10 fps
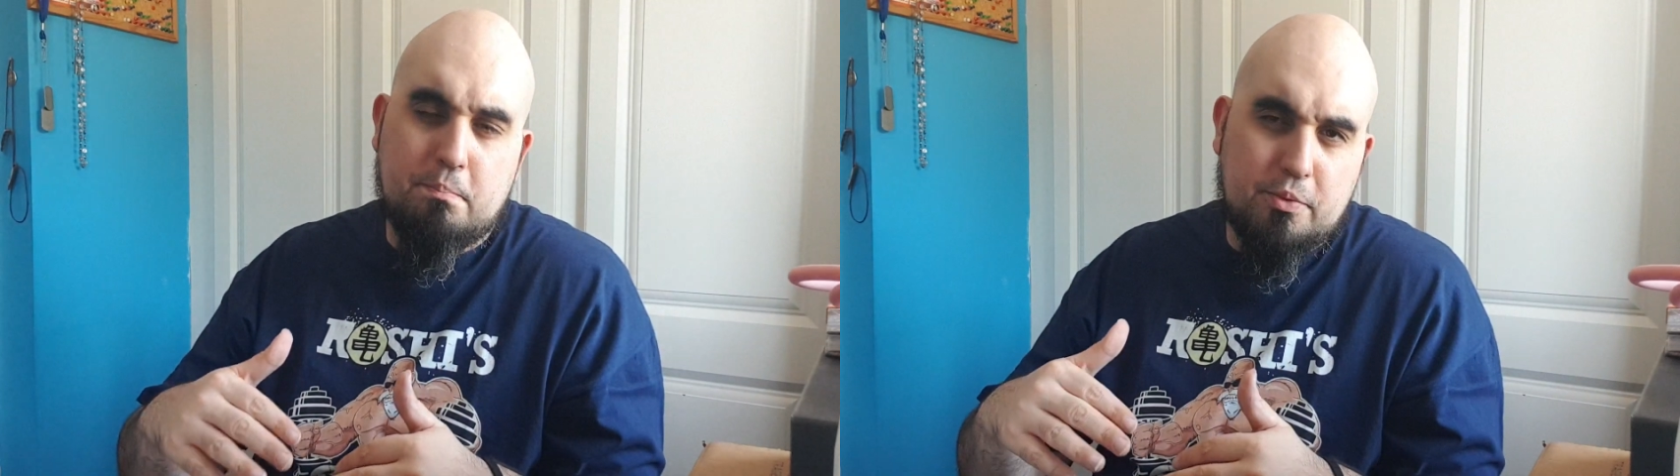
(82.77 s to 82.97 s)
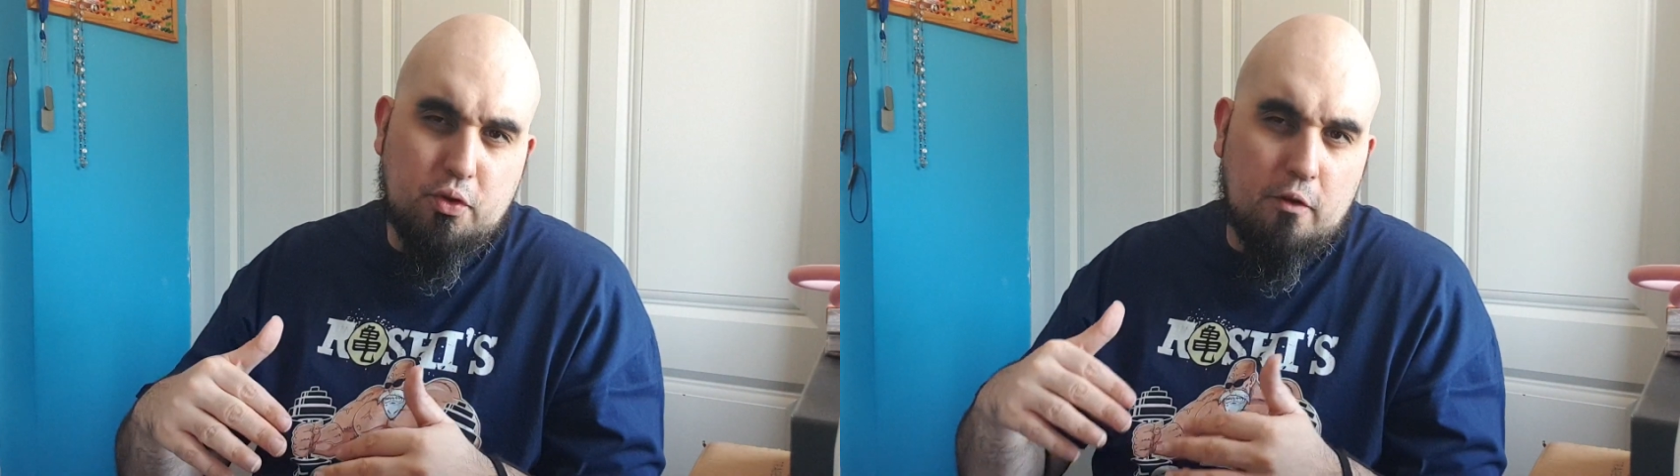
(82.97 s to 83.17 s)

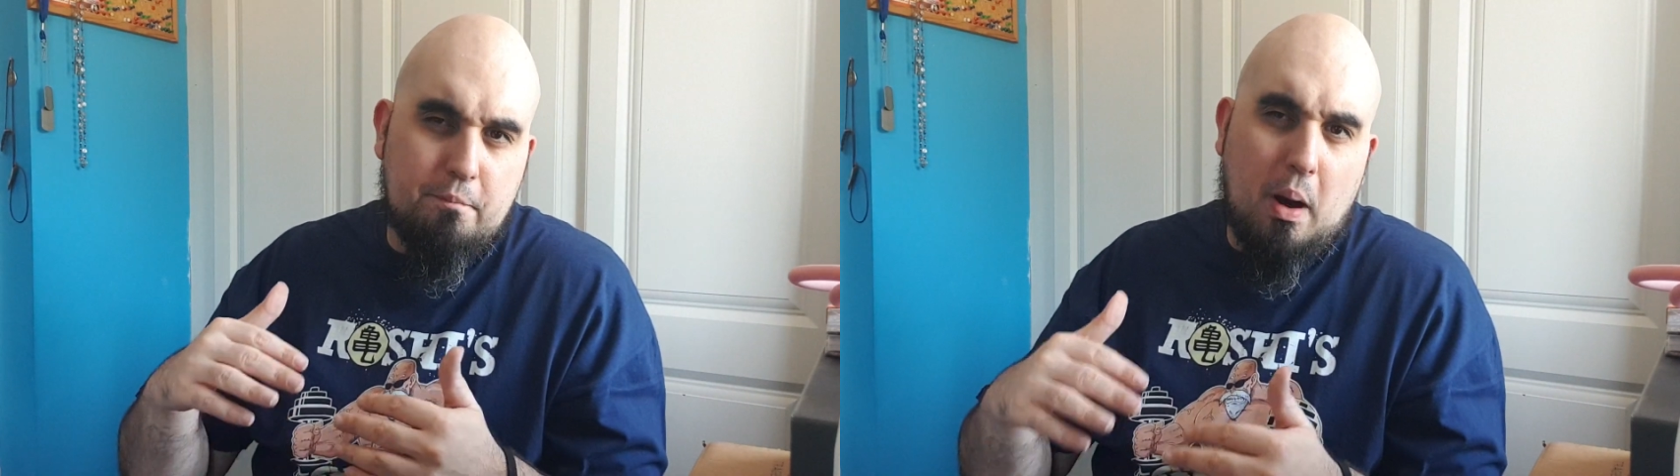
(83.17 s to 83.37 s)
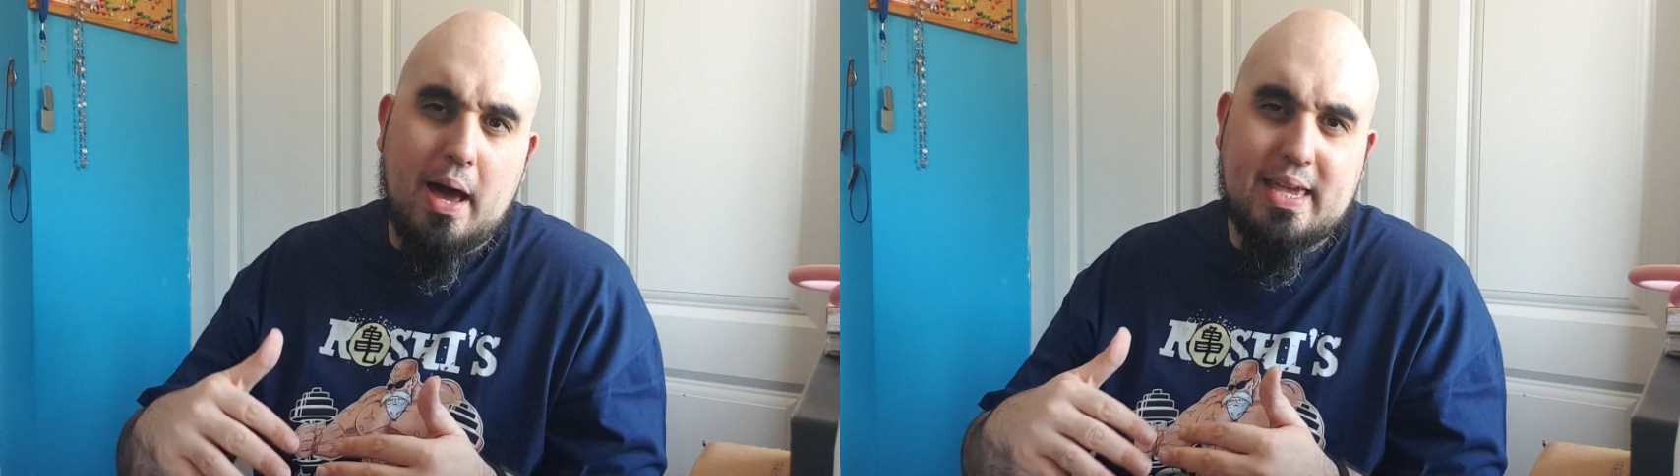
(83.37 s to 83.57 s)
sort
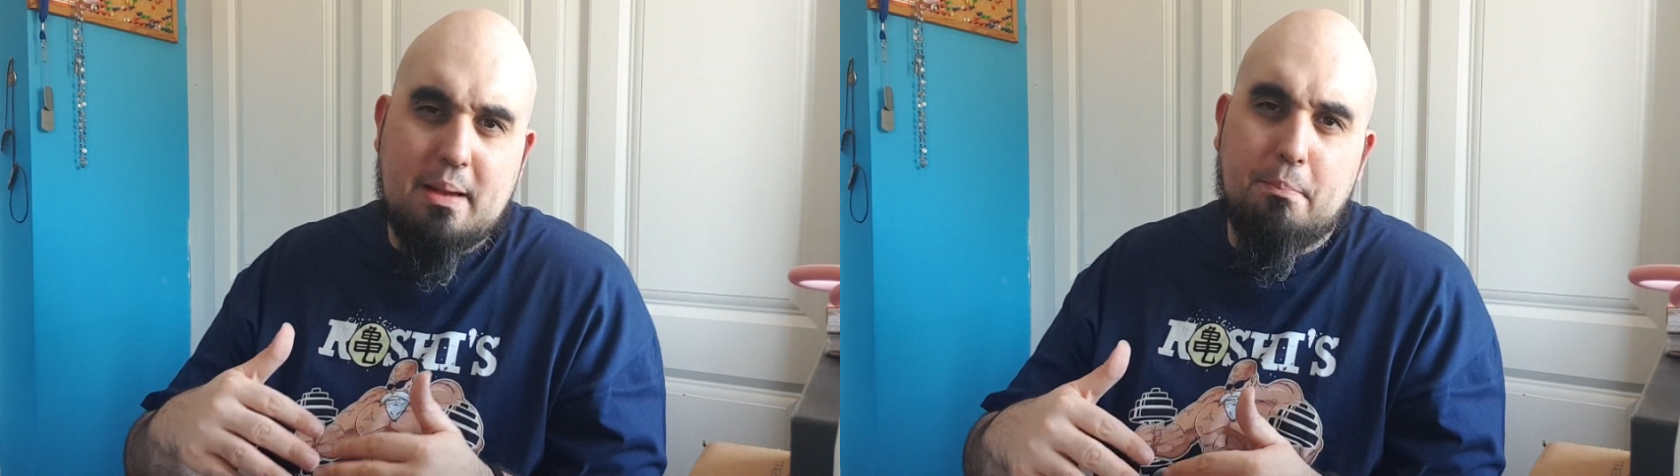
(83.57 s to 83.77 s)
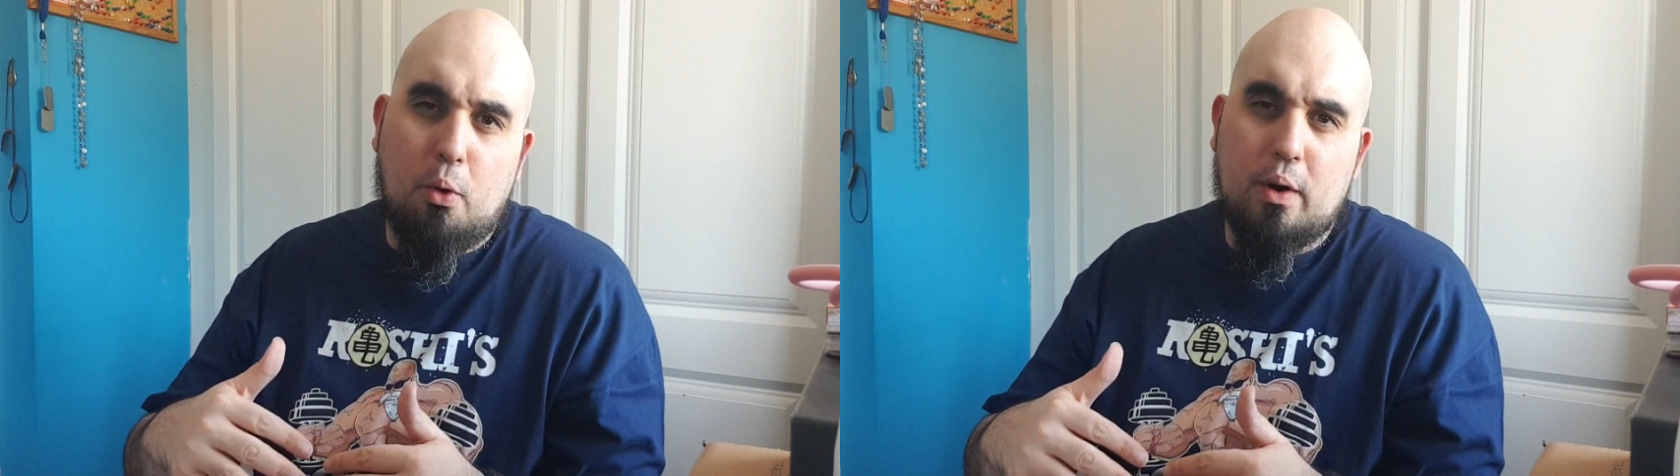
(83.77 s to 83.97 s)
of buying
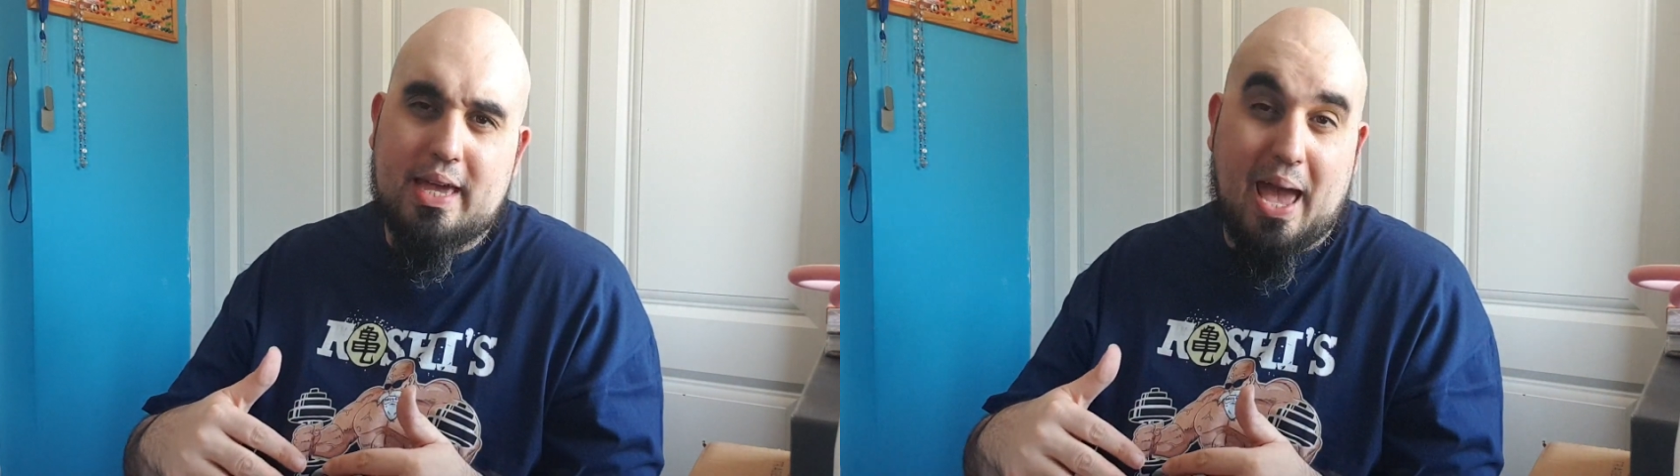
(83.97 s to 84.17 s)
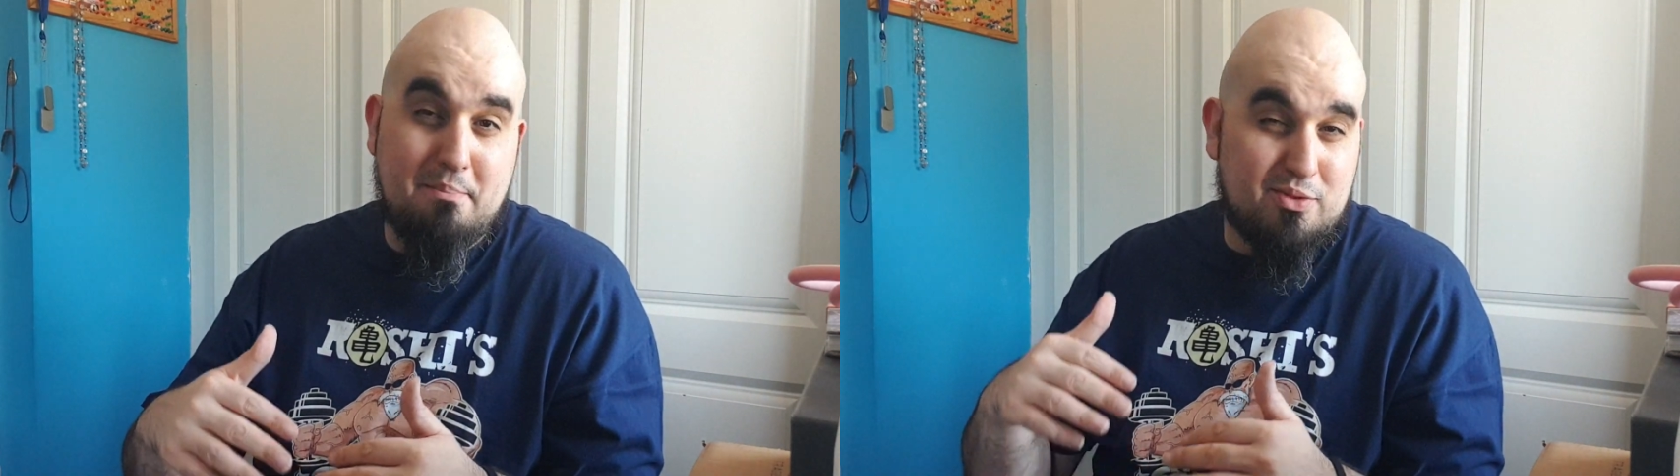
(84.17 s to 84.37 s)
import
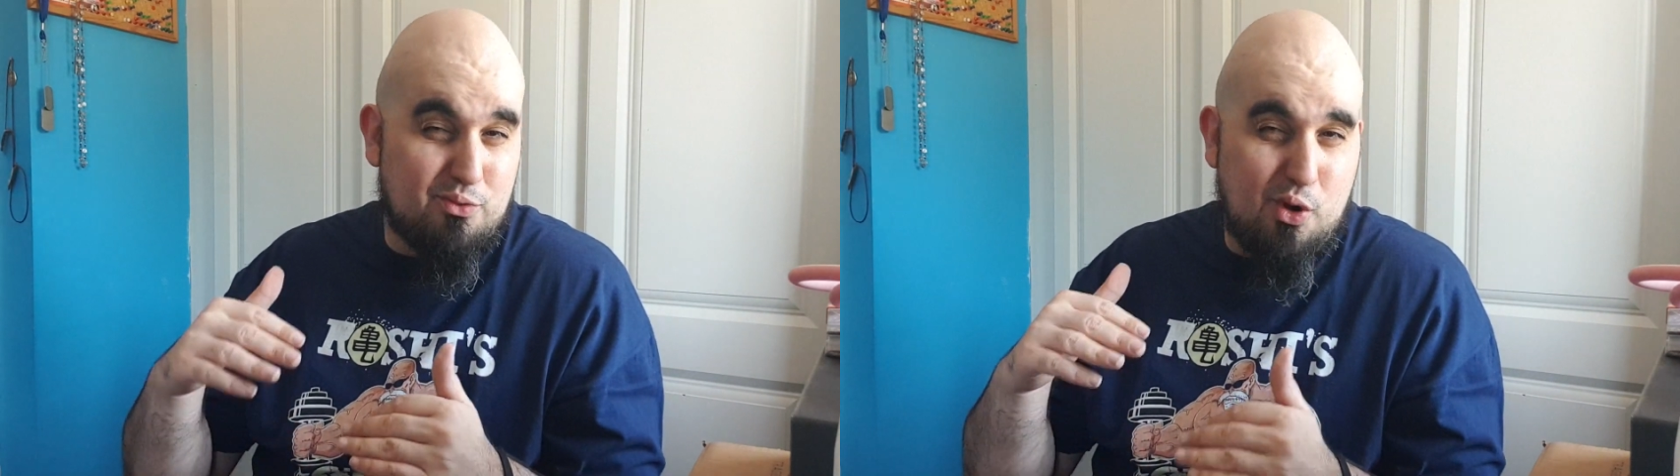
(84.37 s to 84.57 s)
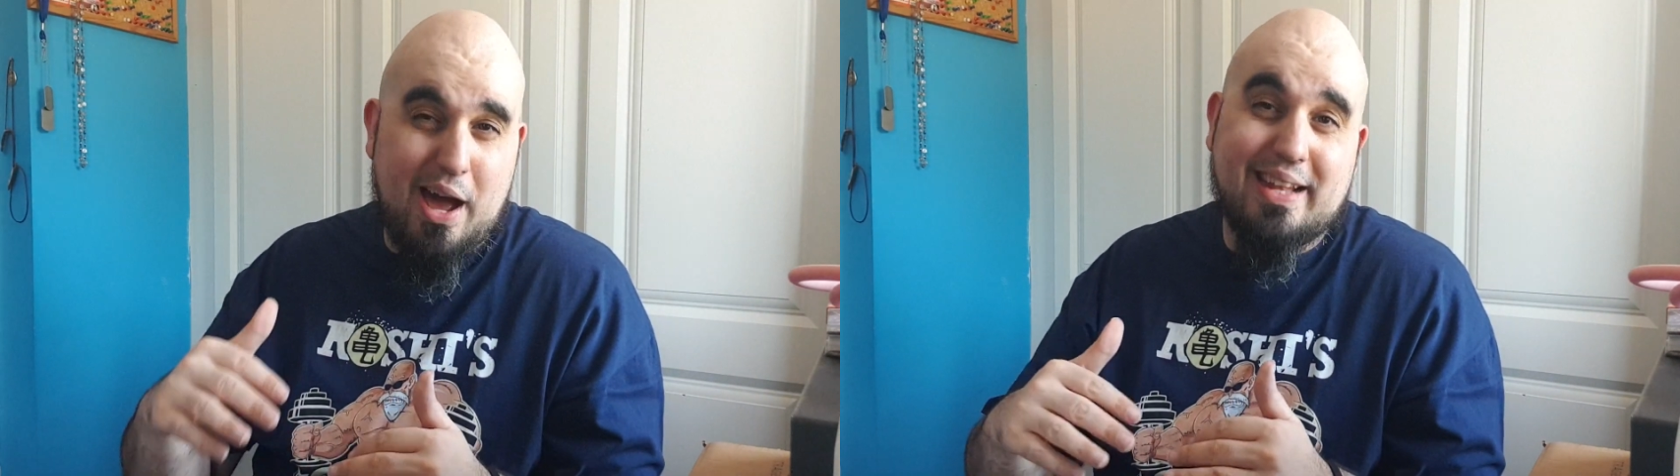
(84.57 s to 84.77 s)
games
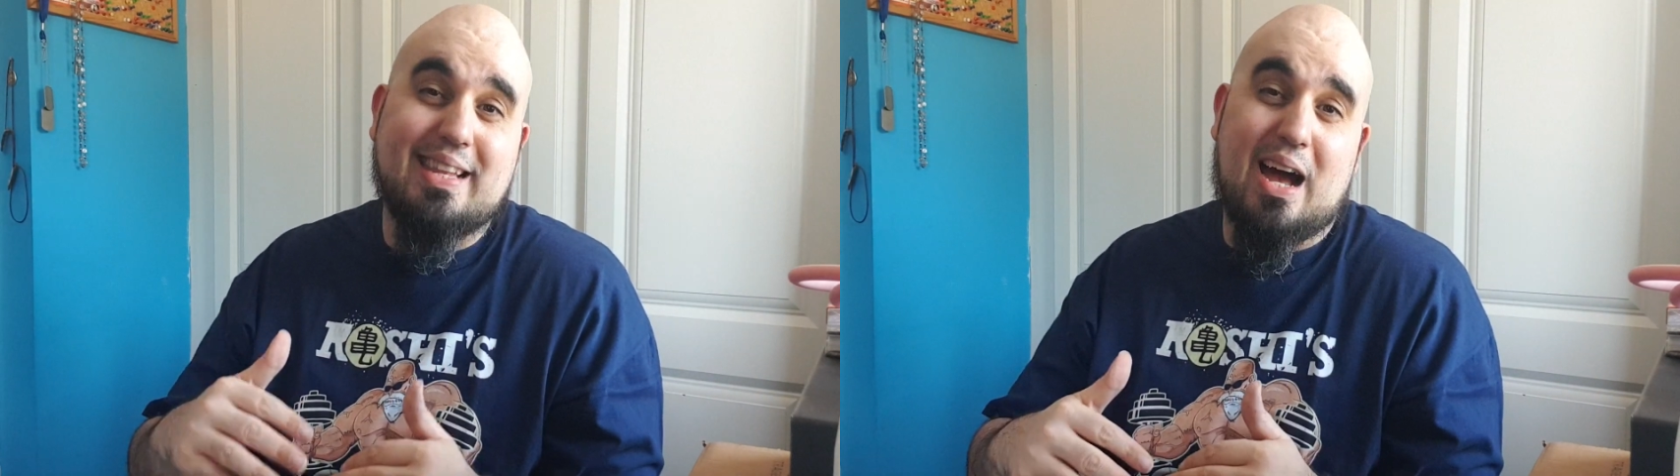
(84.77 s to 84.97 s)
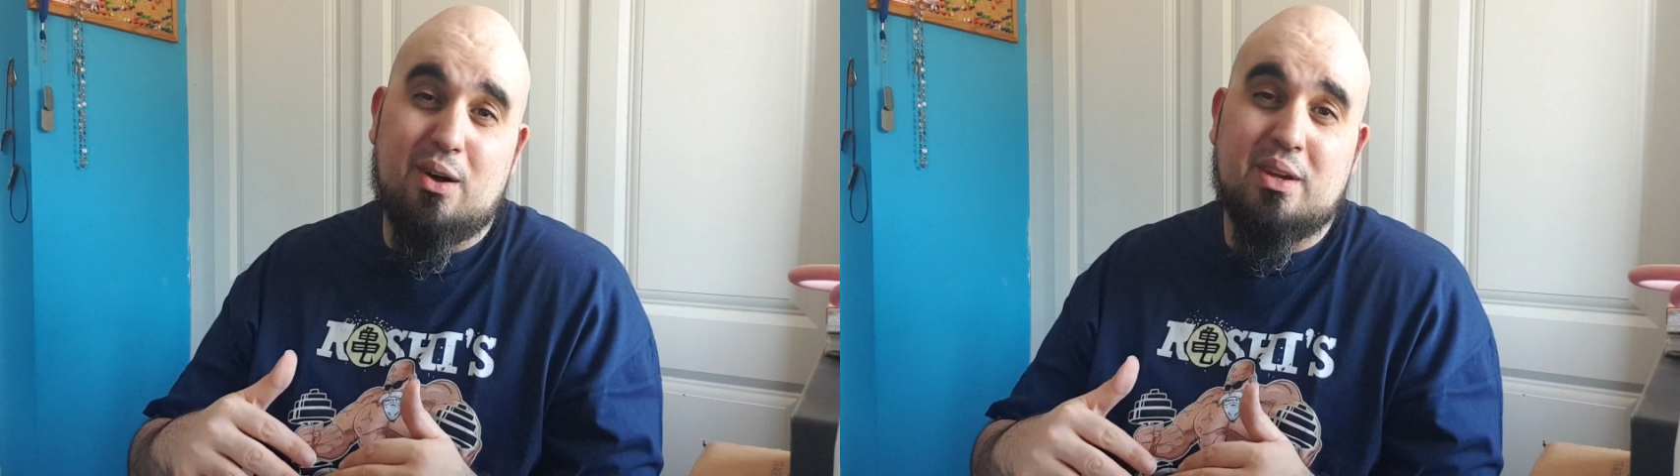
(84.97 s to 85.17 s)
right
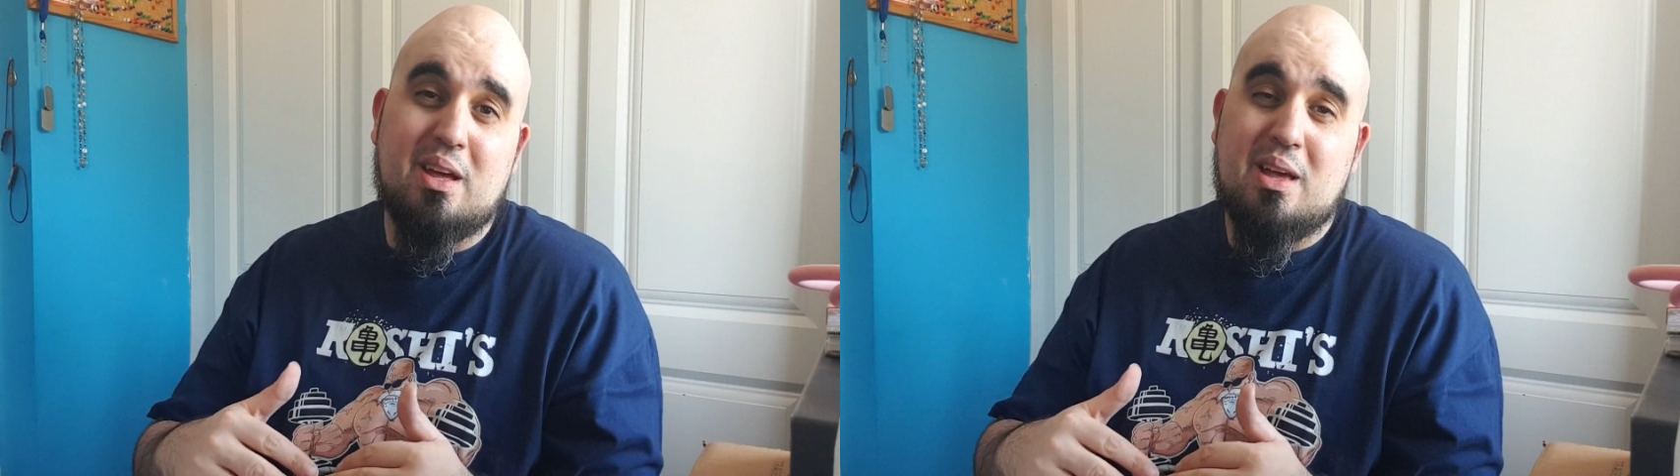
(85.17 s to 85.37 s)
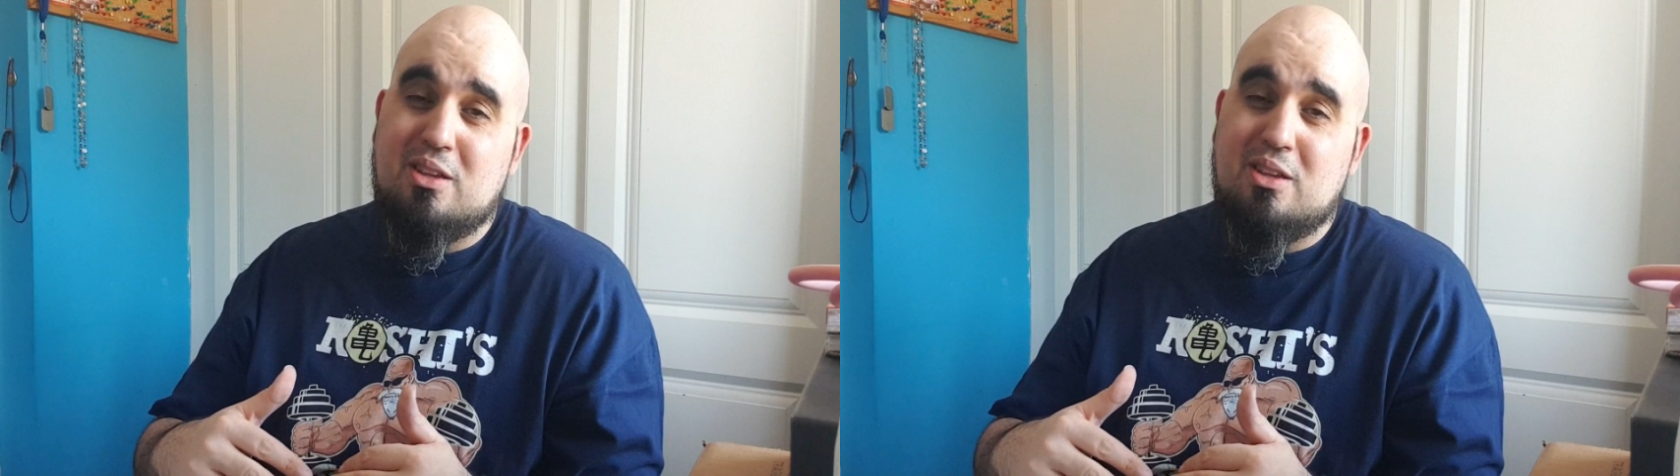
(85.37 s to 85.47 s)
down,